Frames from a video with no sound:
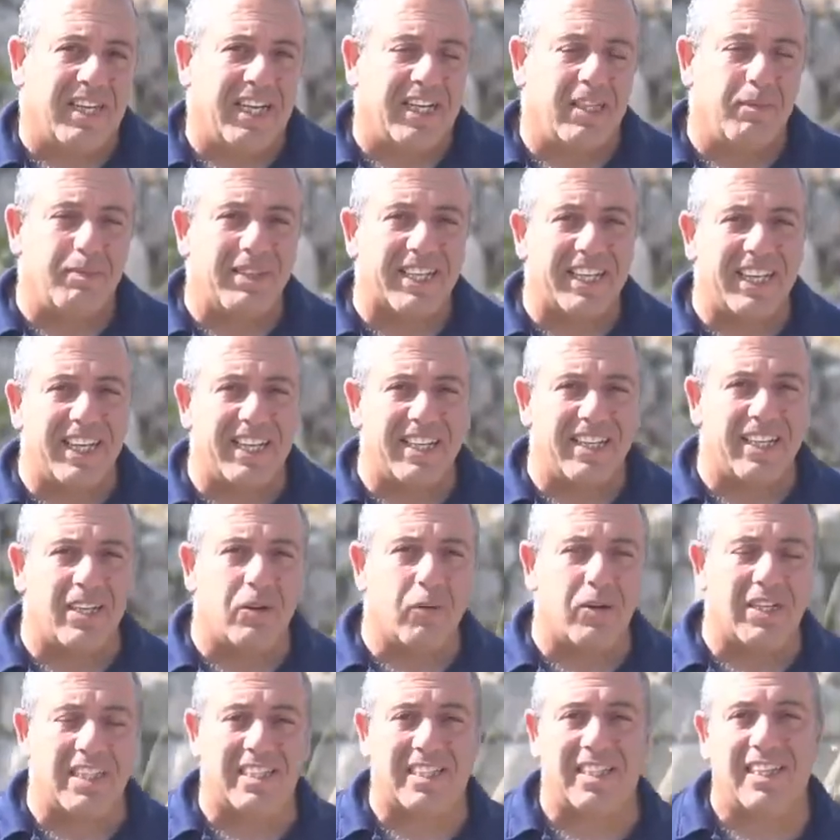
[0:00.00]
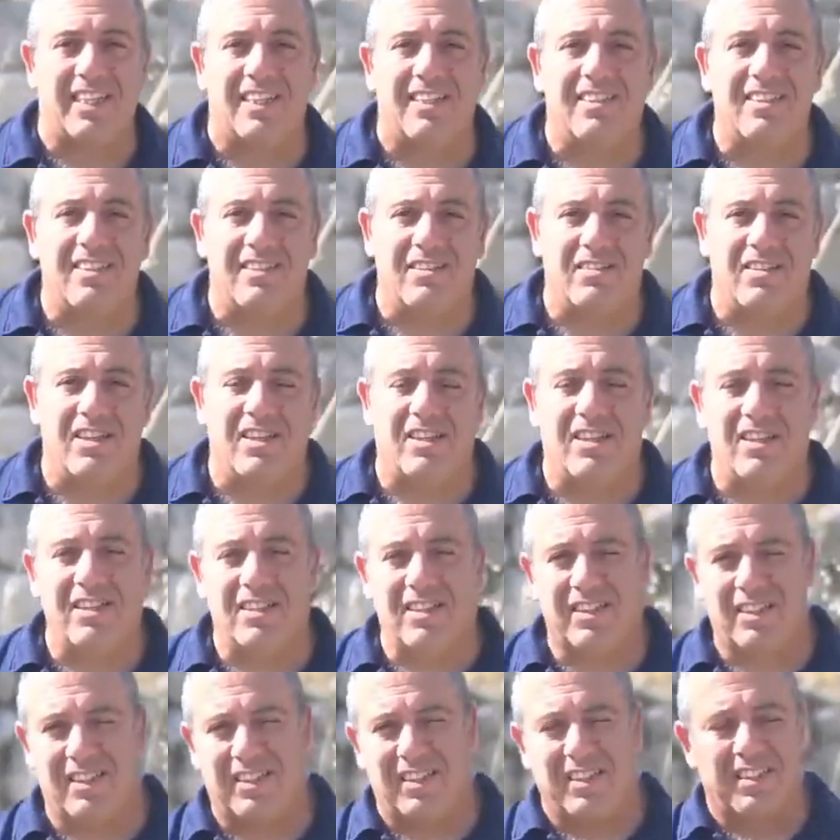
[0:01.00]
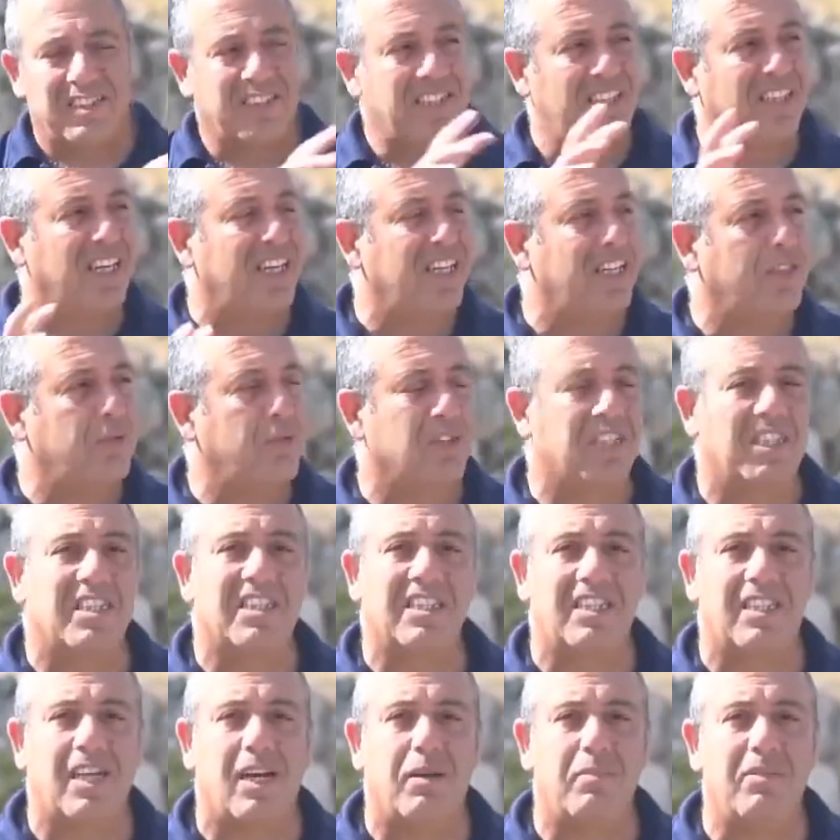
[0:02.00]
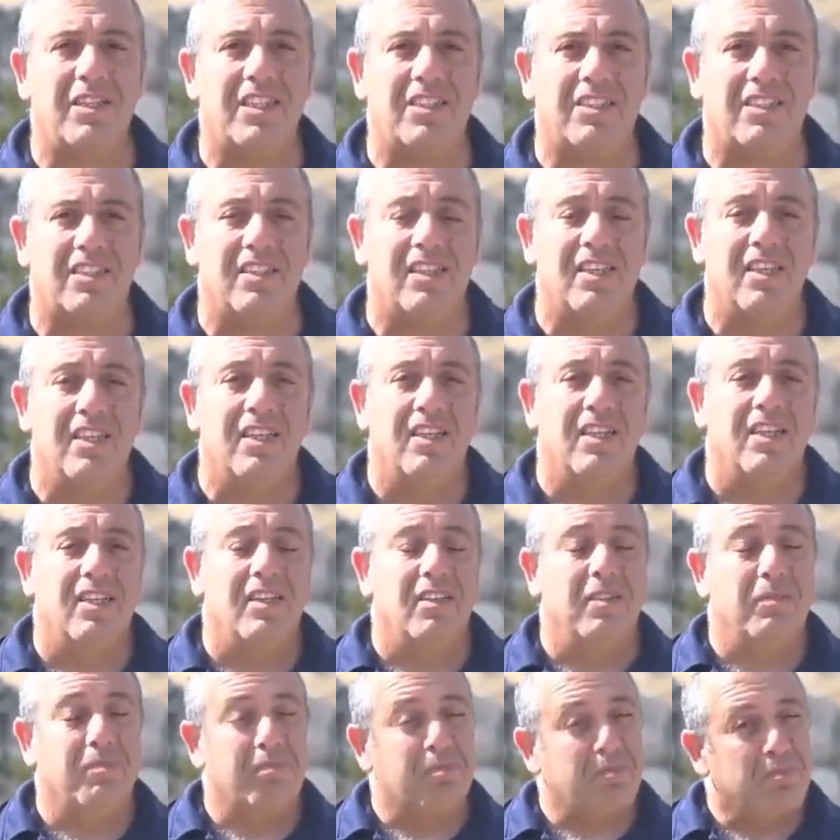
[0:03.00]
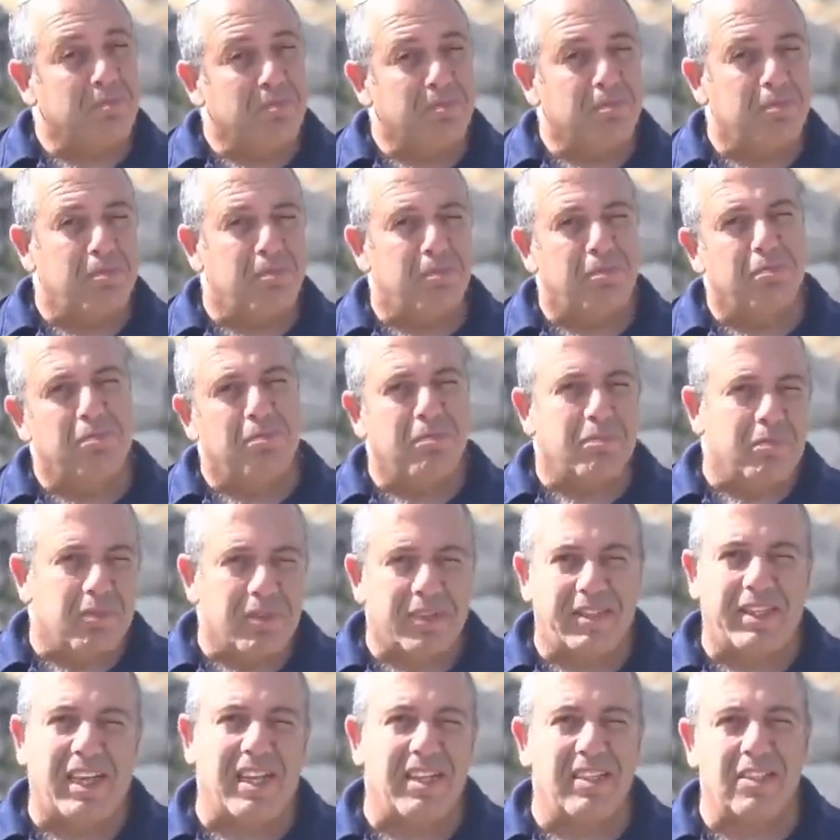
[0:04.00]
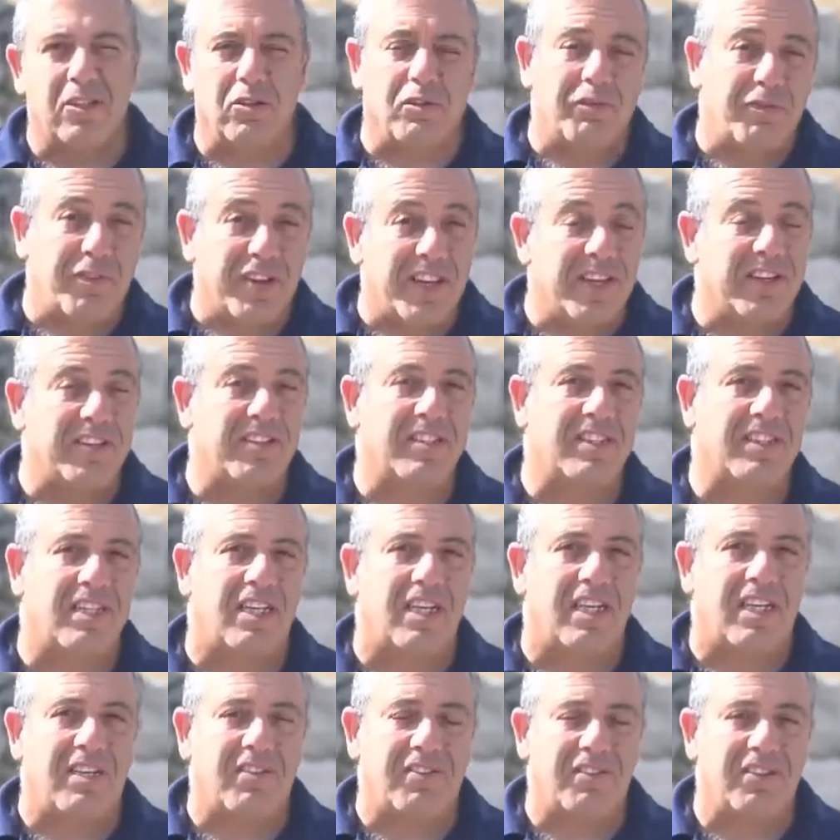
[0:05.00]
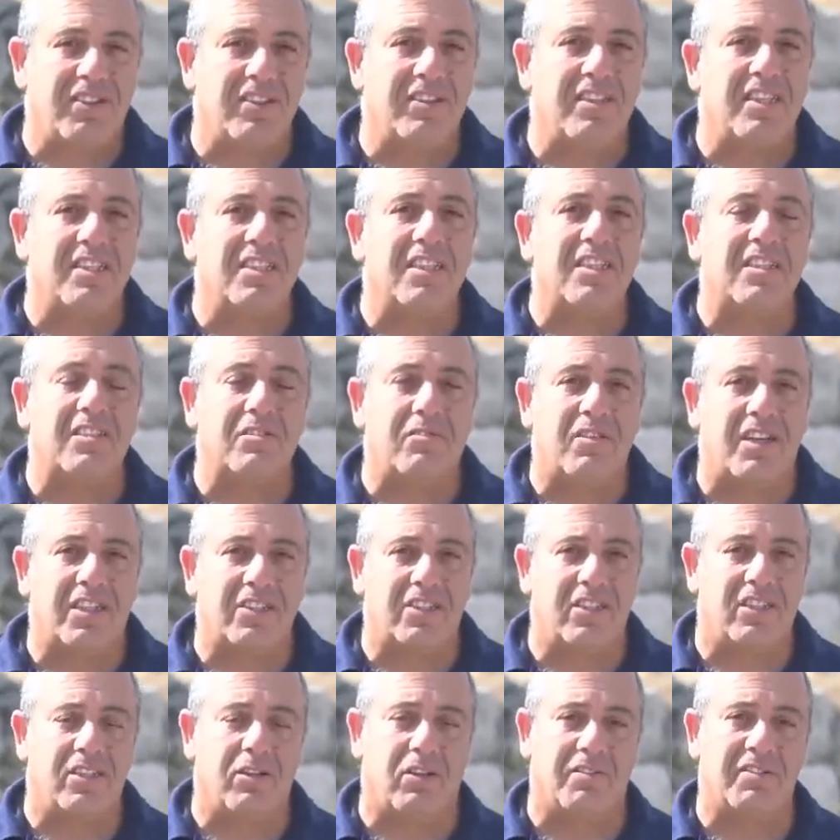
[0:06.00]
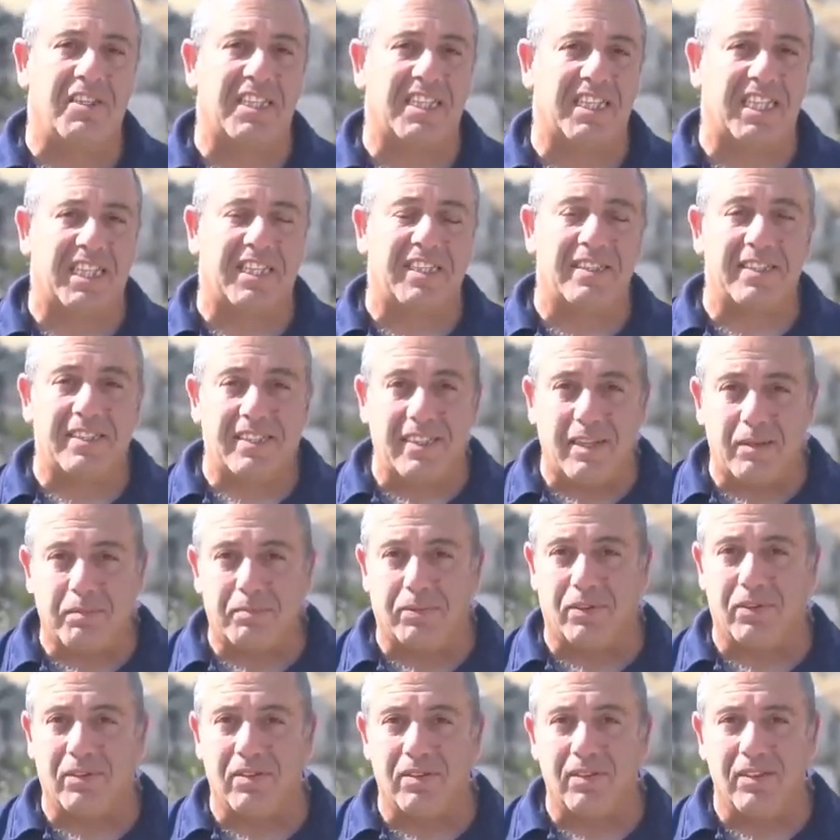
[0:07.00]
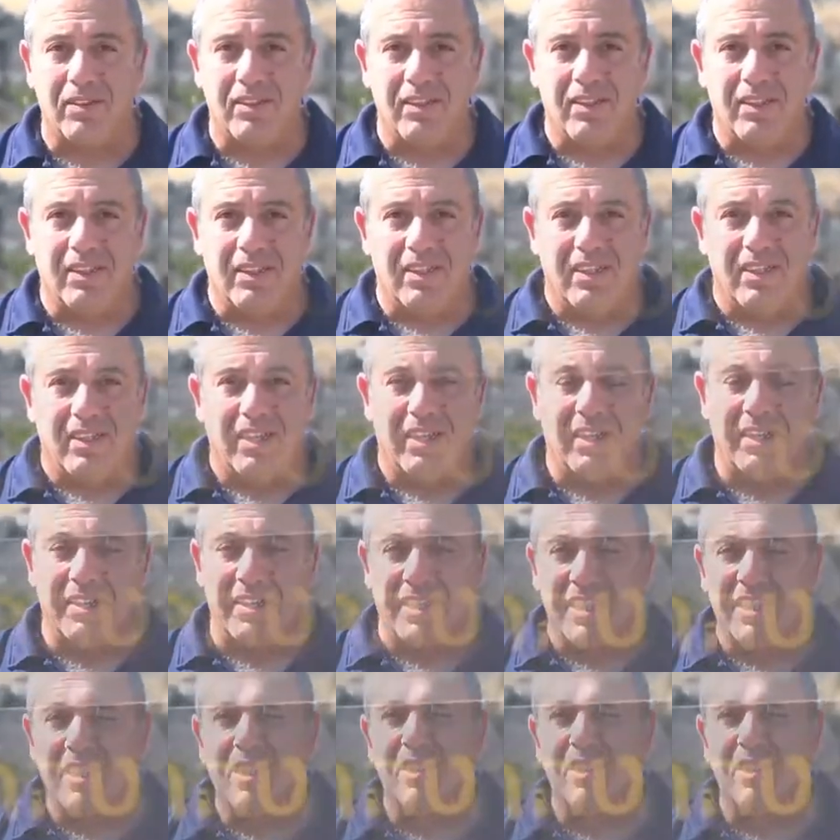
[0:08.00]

at the beginning we said that this site was established tens of years after the destruction of the Second Temple. And this